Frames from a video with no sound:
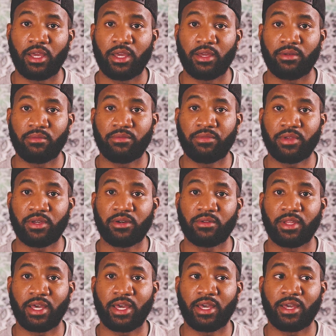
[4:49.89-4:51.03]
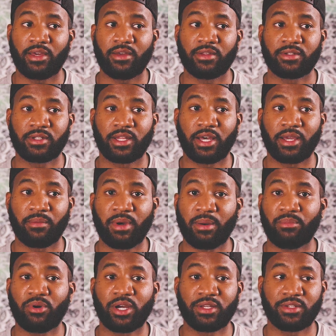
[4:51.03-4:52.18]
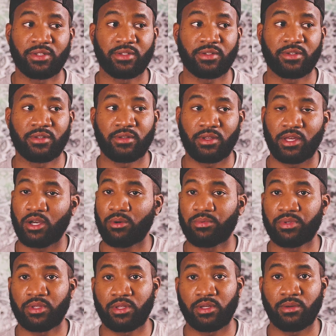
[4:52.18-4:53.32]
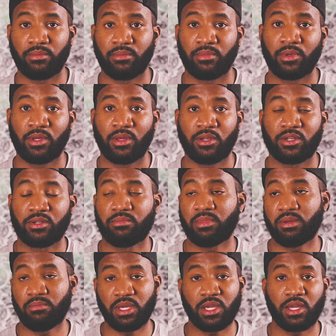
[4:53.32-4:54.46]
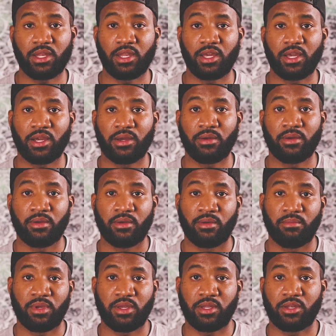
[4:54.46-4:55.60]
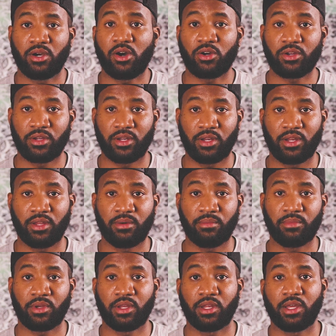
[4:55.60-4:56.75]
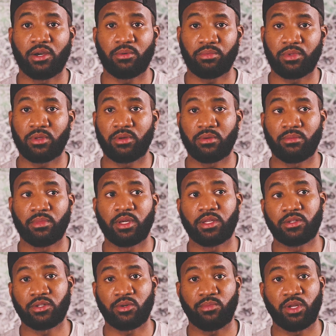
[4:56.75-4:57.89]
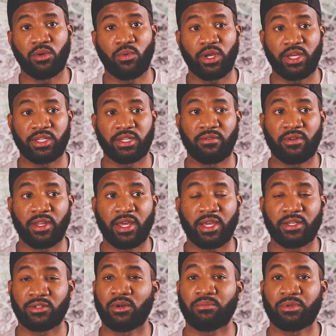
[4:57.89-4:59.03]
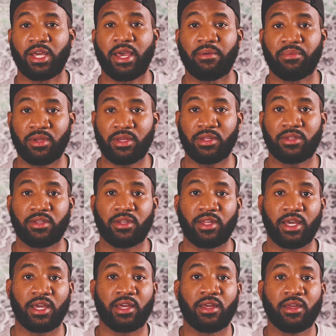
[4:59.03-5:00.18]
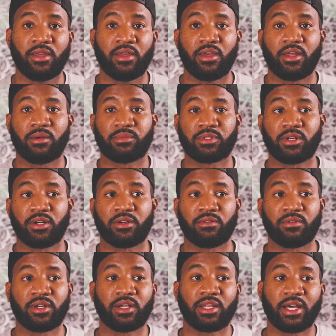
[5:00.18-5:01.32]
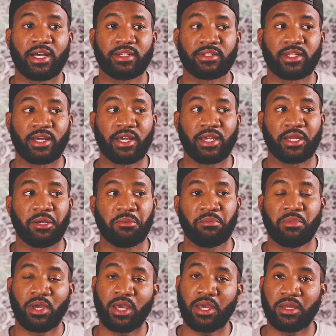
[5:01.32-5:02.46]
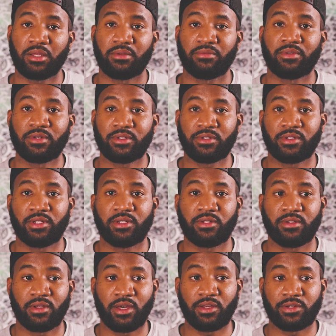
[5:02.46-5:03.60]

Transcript: and feel that it's like my presence helps them. Just me being there, me talking to them can help them in so many ways every day. So I'm tapping into that And I'm starting to realize like, hey, this is